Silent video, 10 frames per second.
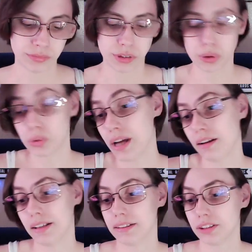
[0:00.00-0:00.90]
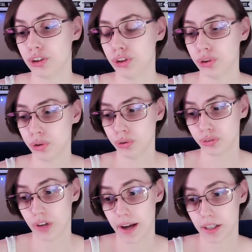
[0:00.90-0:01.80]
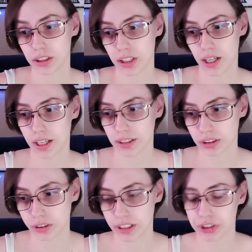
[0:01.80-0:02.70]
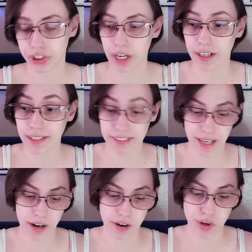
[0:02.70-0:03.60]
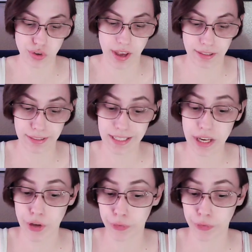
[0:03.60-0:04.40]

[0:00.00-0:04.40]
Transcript: So now let us do fire signs. So Sagittarius, Aries, and Leo.